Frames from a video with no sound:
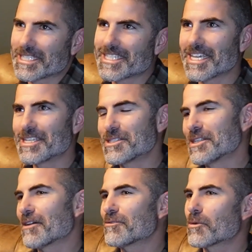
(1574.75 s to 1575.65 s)
stage is
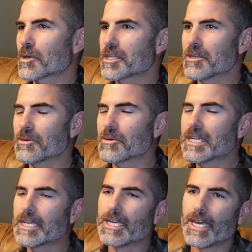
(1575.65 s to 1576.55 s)
not for you.
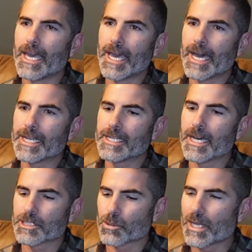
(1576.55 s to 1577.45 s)

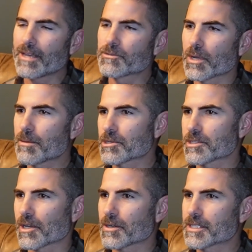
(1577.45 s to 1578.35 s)
And so we have
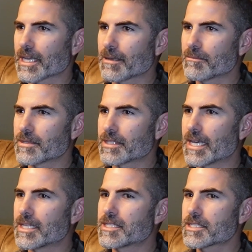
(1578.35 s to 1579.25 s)
dreamers on our team
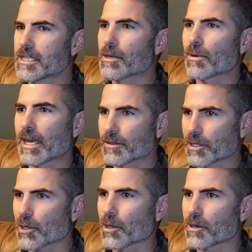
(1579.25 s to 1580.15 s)
that see around the
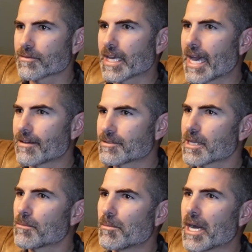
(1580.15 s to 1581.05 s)
curve, that have
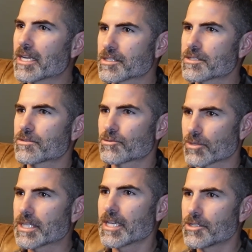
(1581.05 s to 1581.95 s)
some amount of
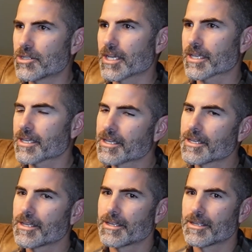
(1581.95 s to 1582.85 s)
strategic
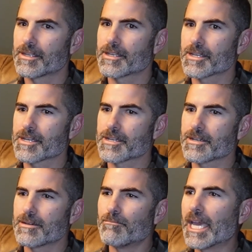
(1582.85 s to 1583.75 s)

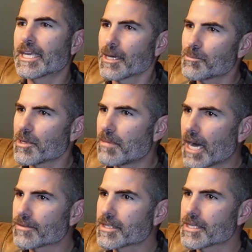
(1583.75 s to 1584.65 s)
makeup
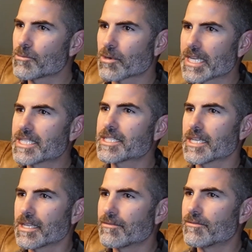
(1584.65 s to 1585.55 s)
about them, where they see the